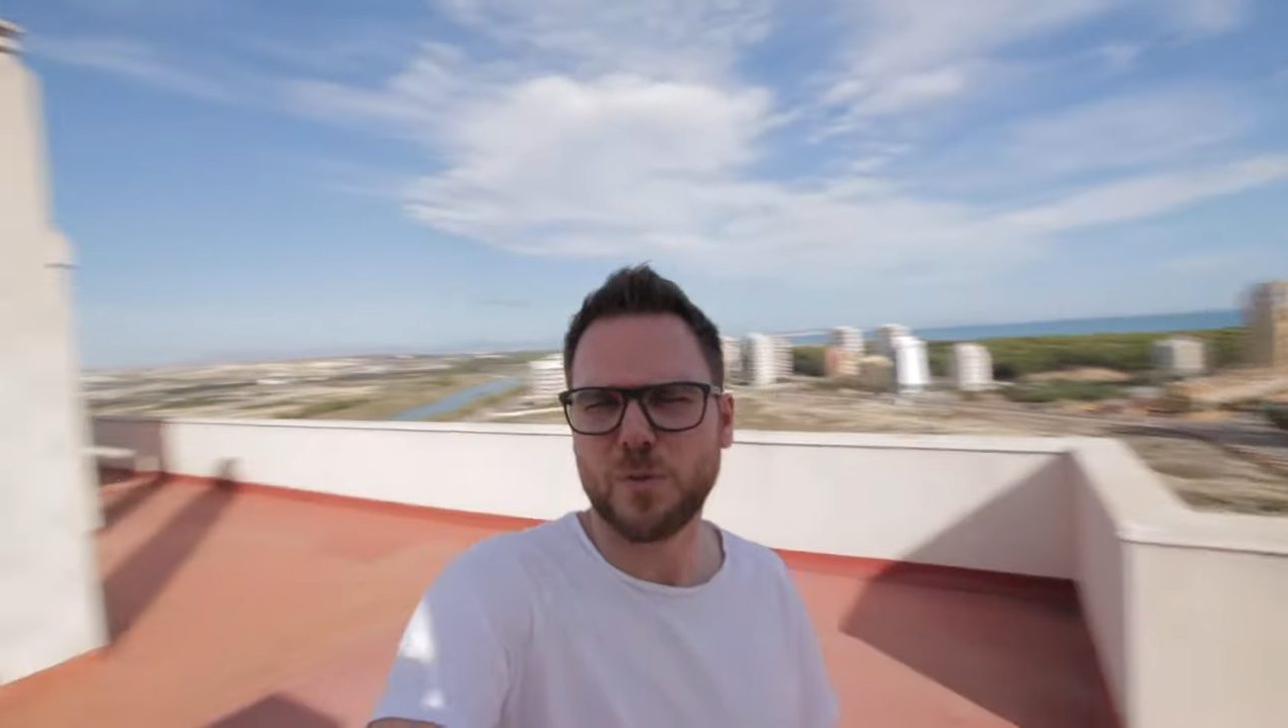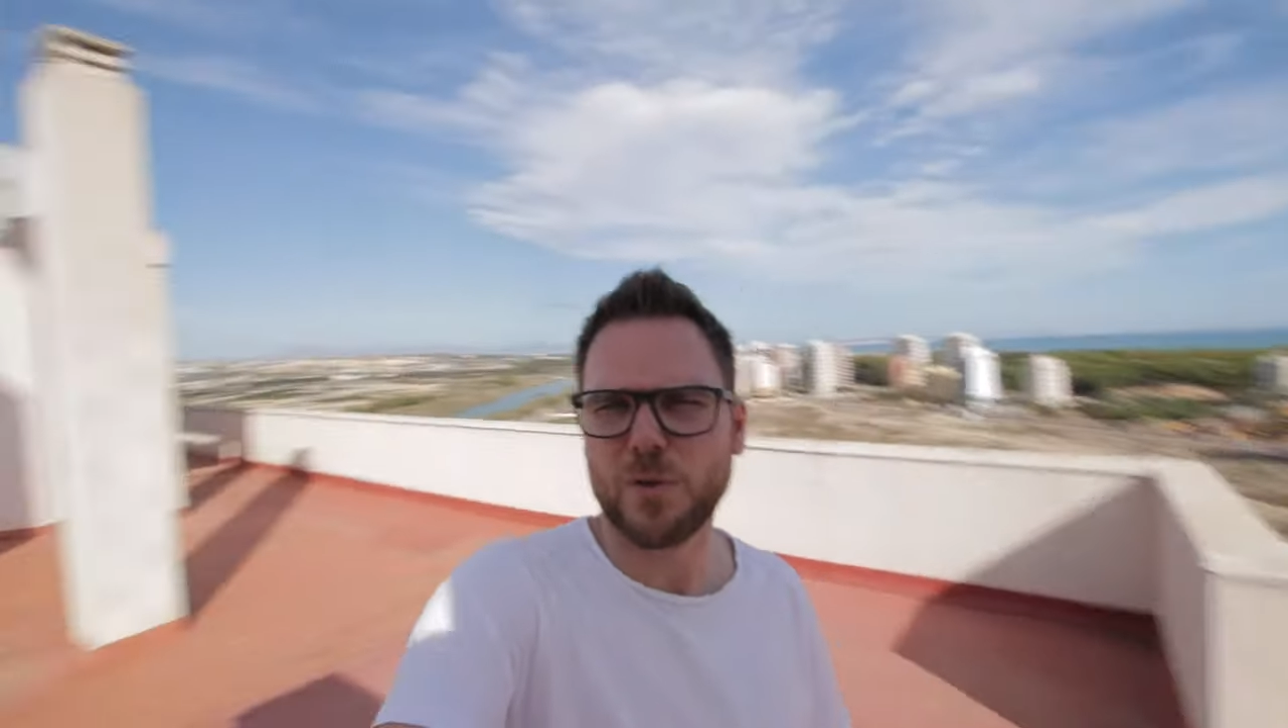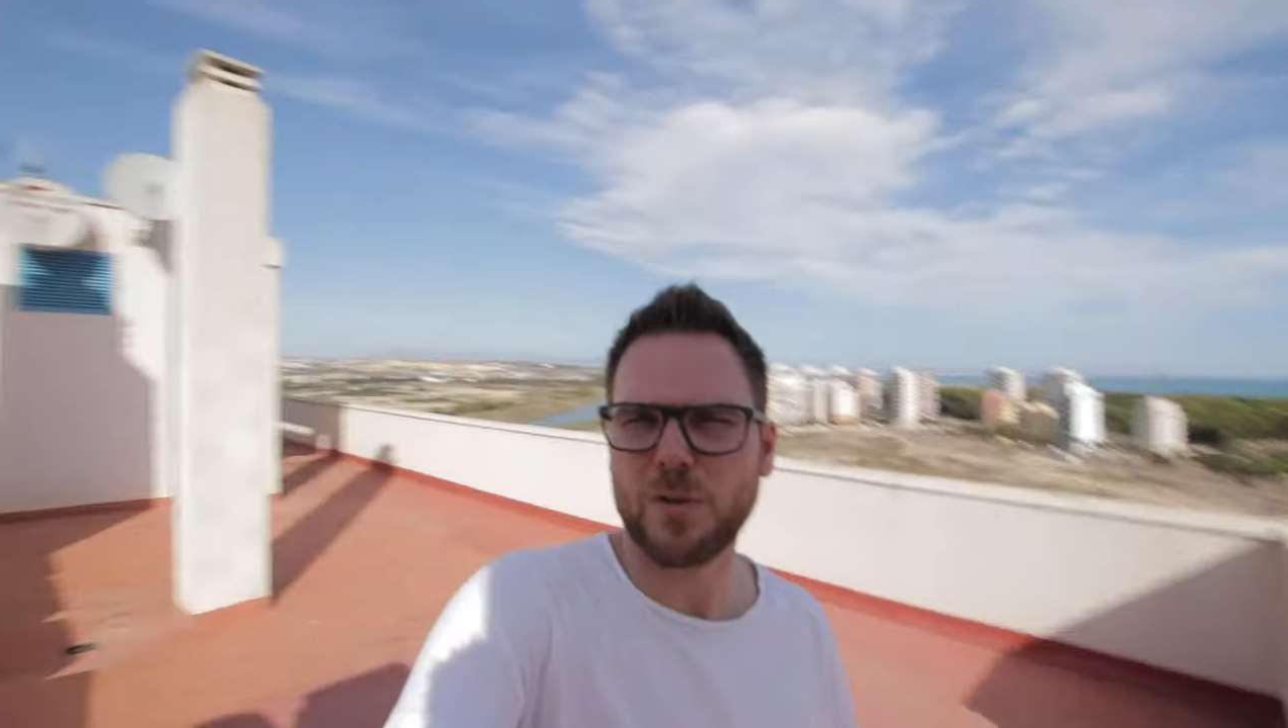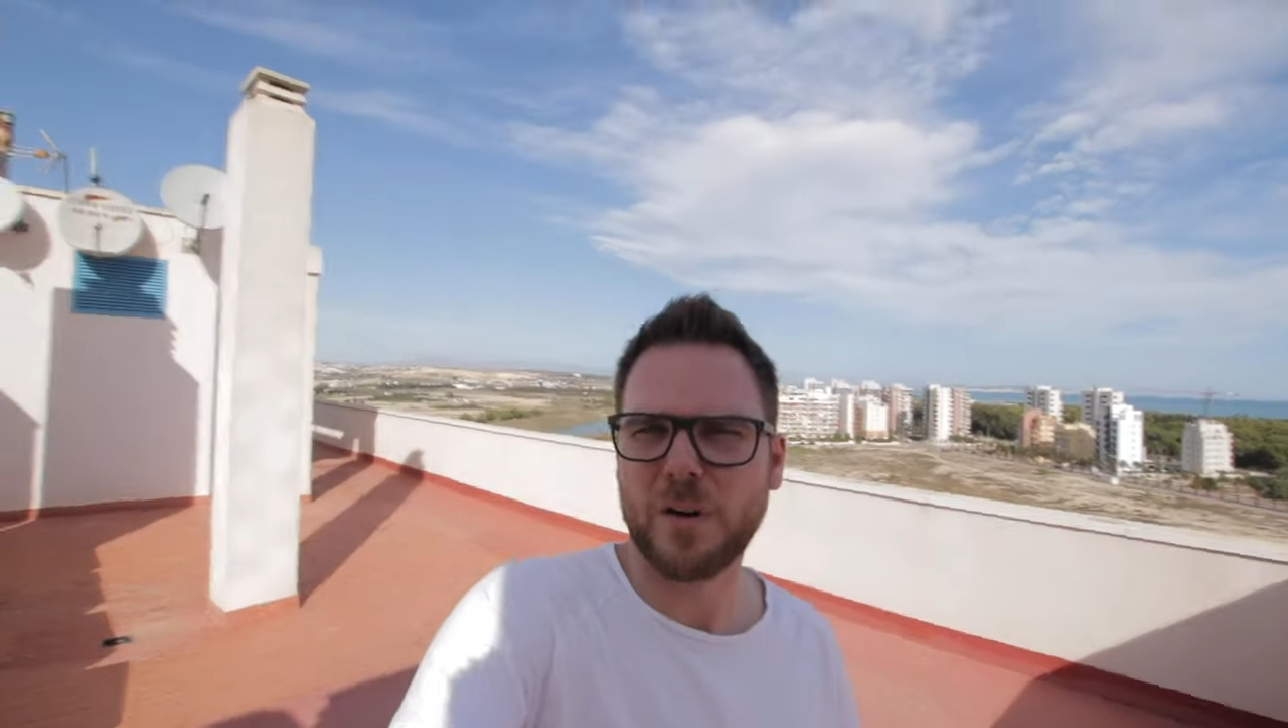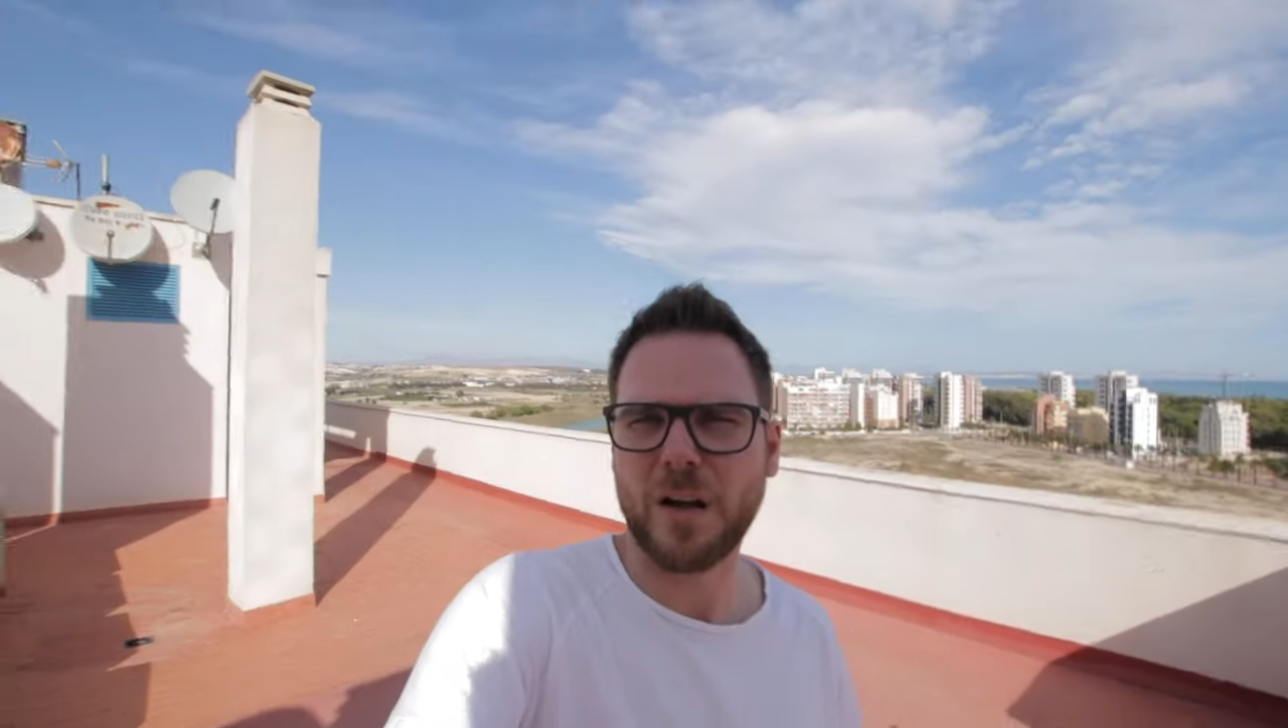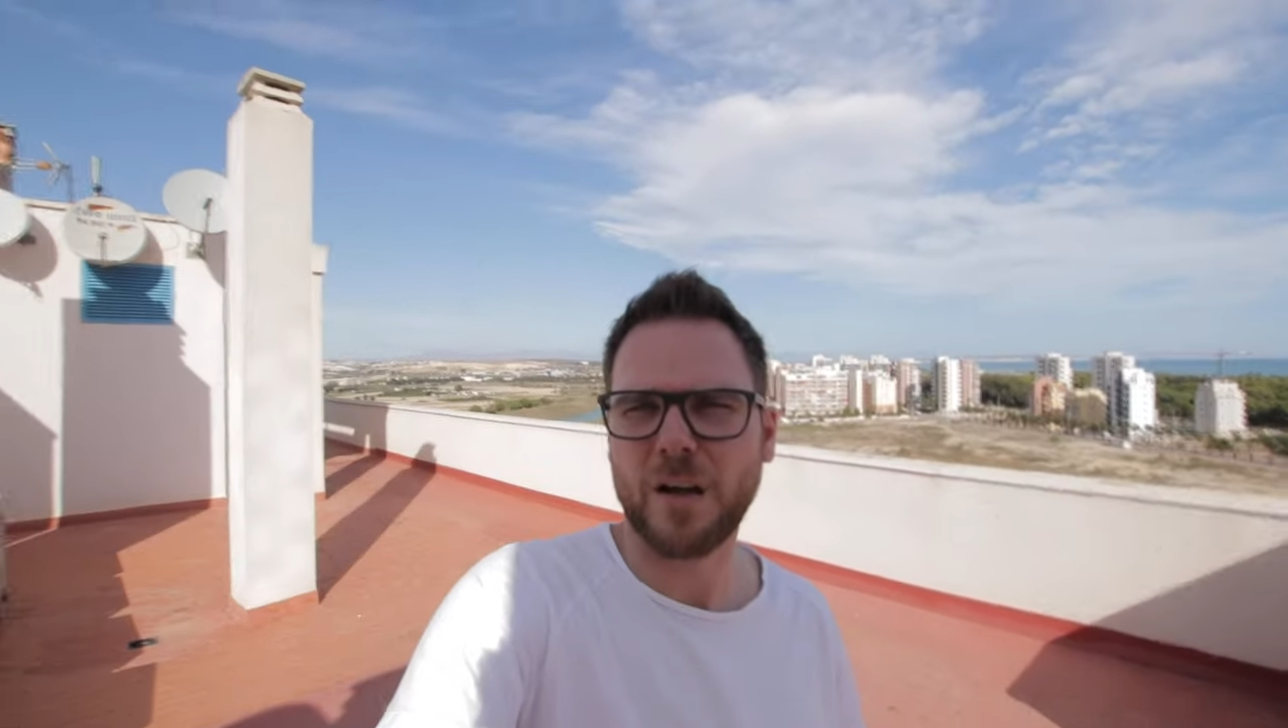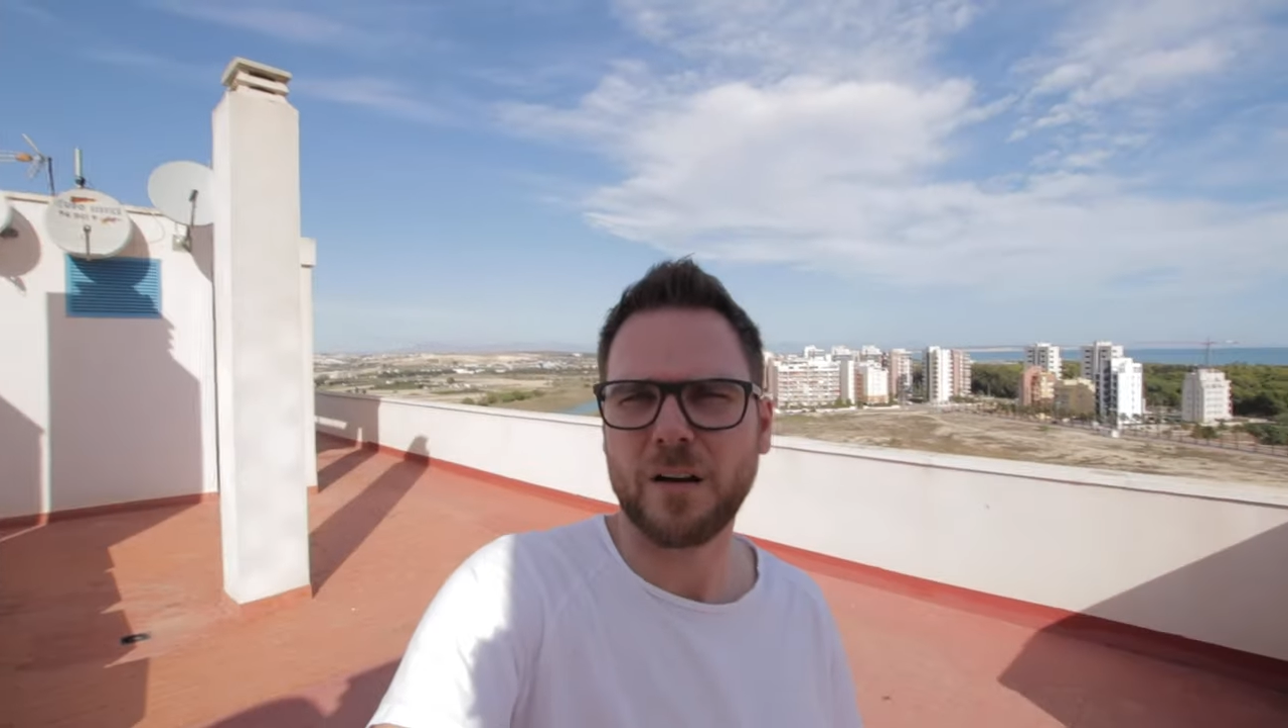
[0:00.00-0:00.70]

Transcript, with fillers: more